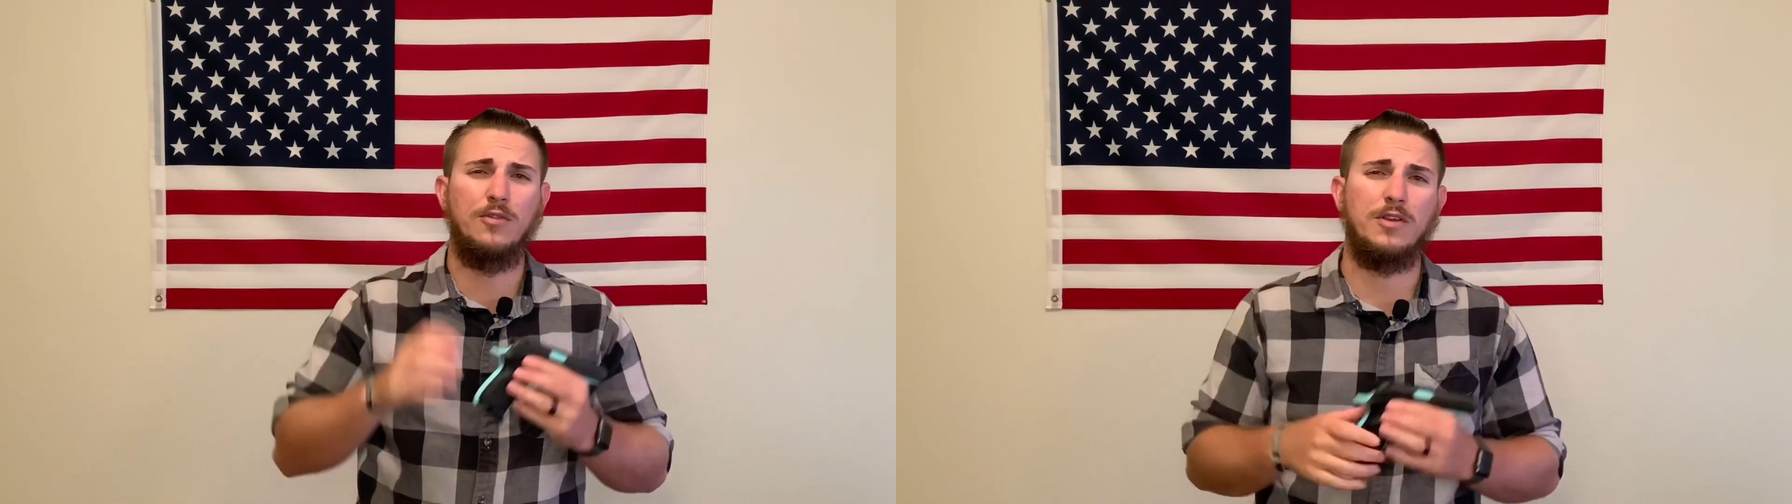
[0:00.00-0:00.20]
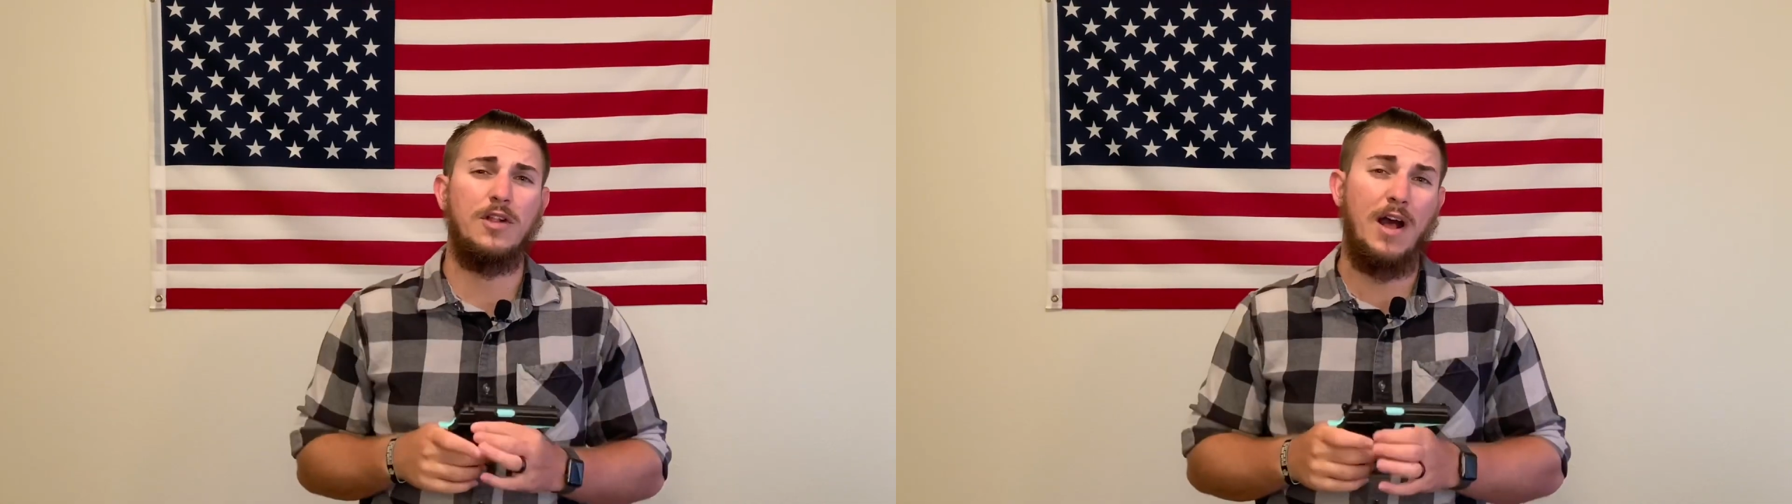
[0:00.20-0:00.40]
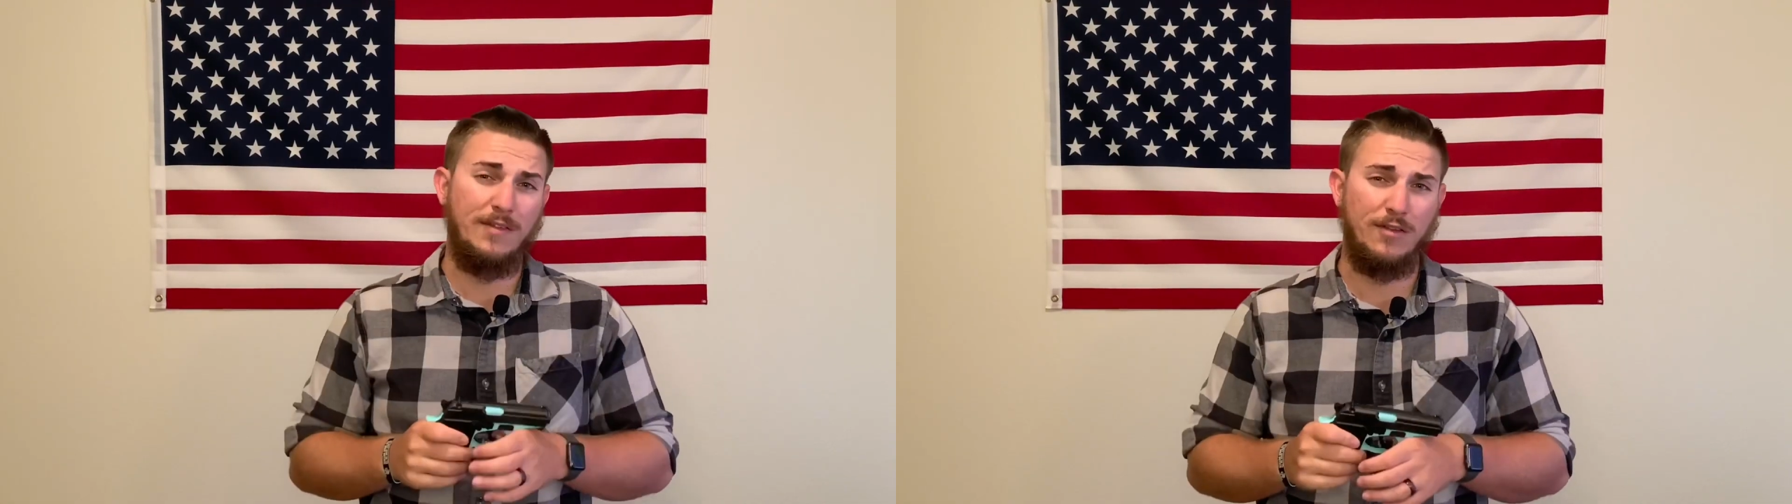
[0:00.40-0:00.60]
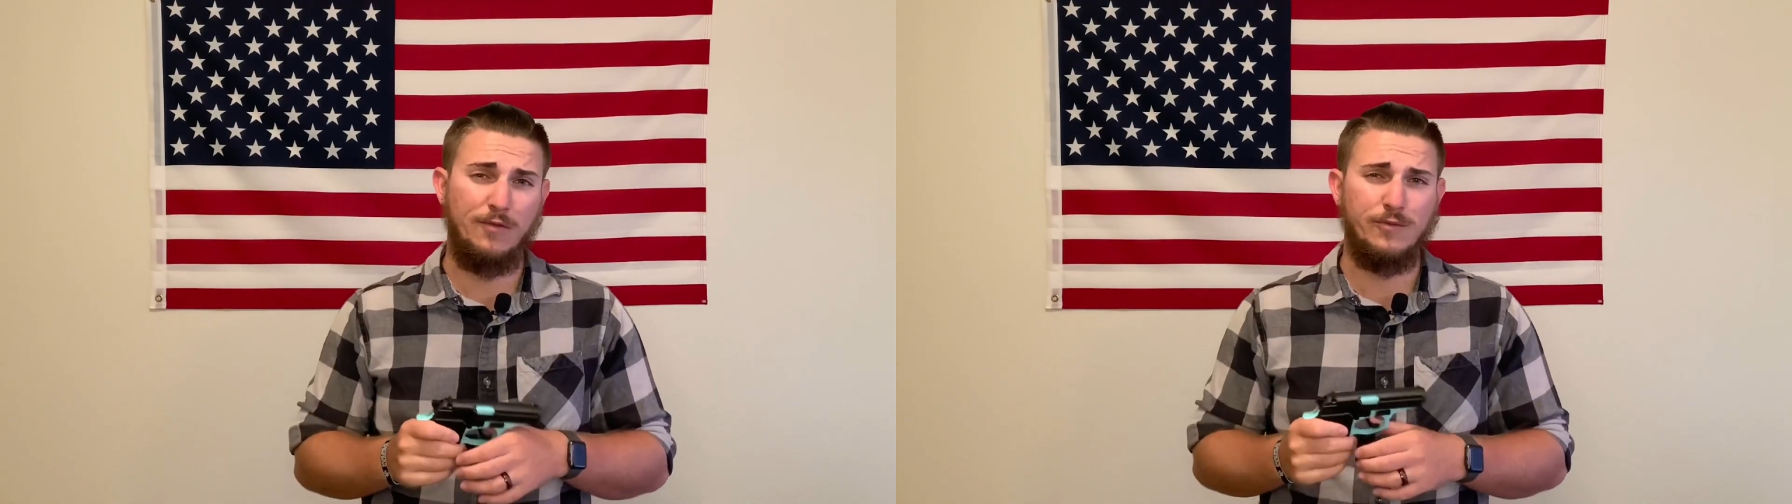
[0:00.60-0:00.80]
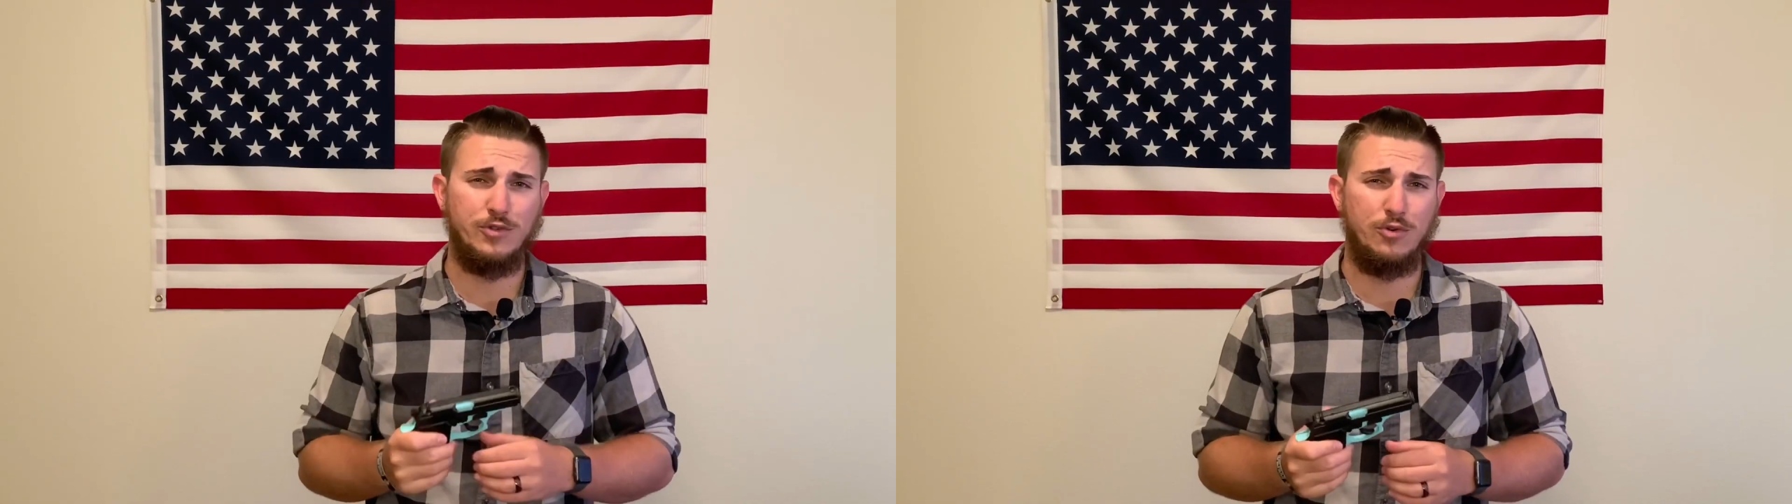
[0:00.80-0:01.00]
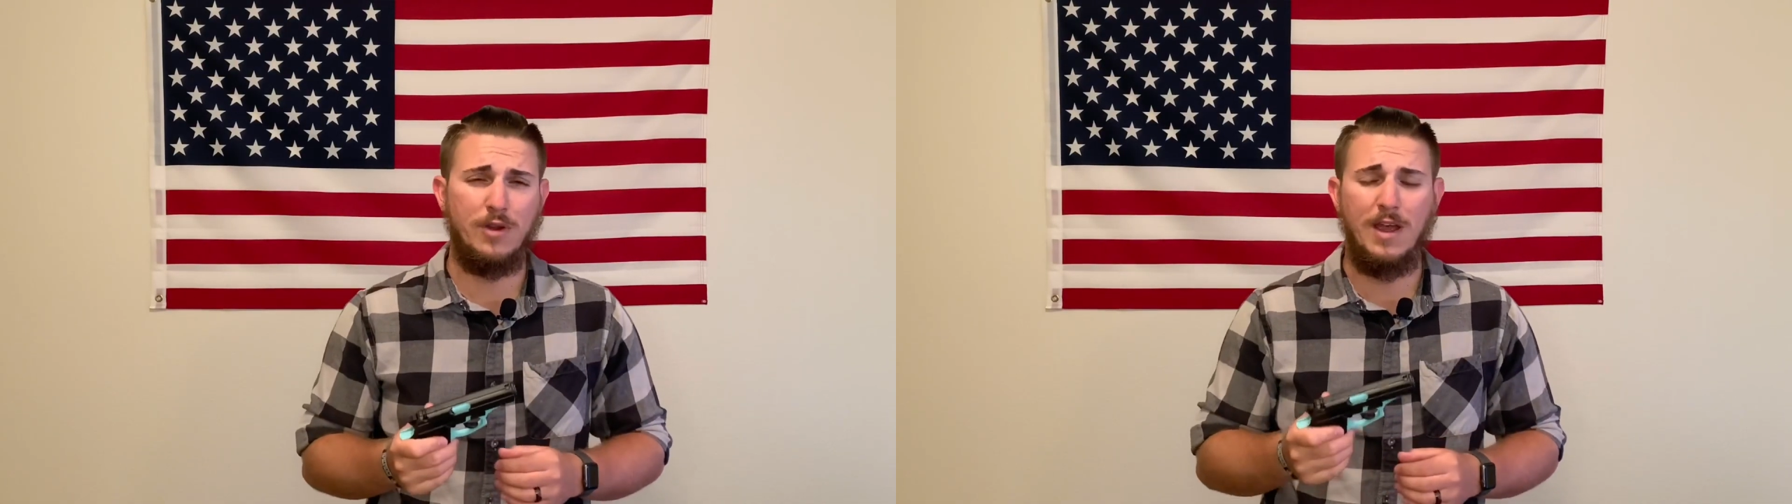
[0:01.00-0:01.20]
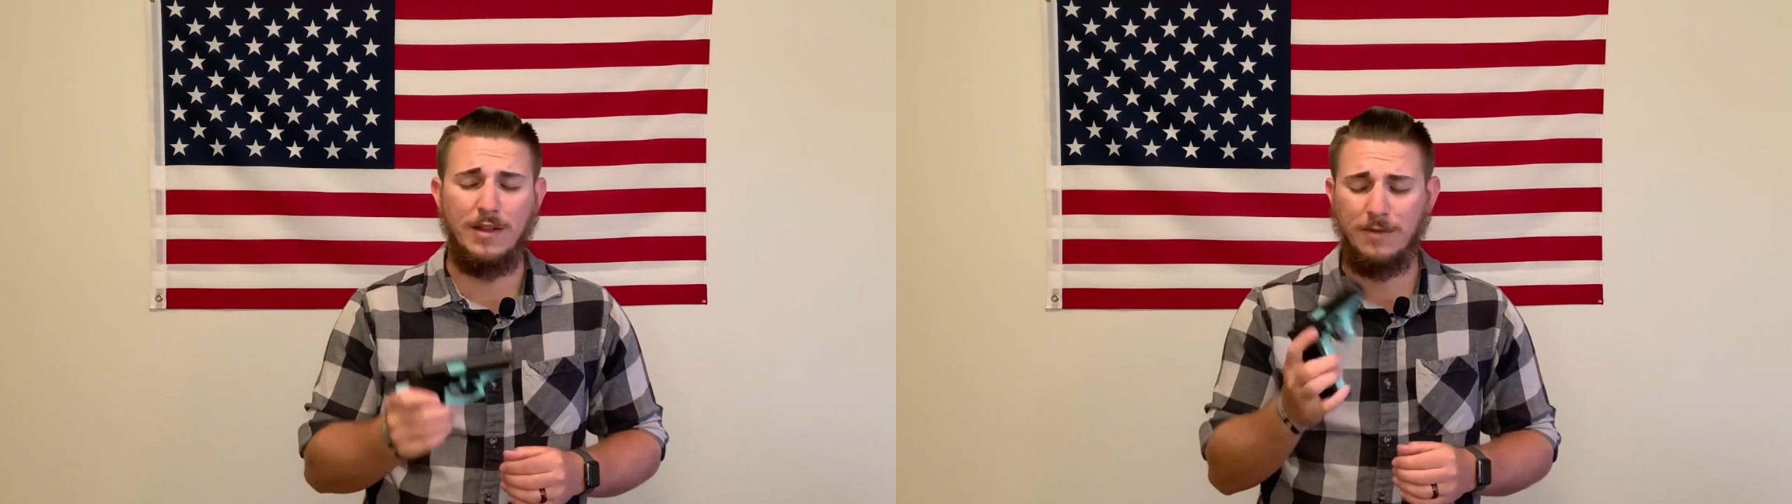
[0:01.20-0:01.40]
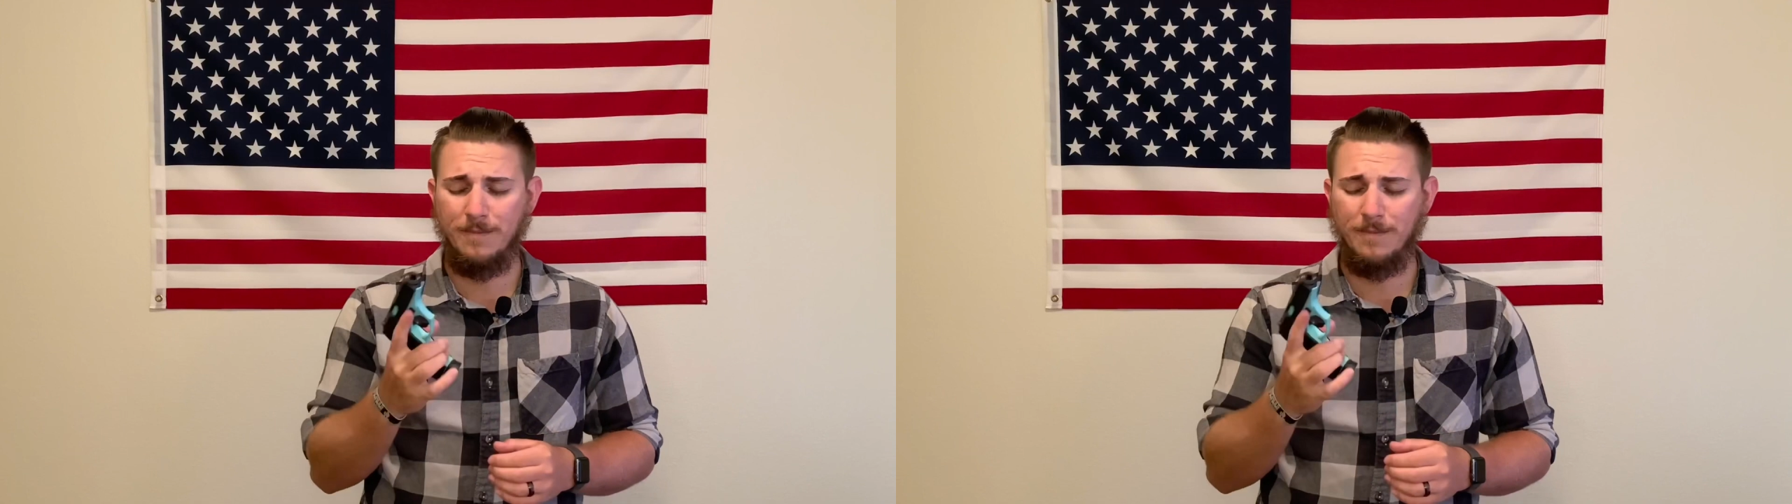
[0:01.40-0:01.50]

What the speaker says: the classics for sure had it.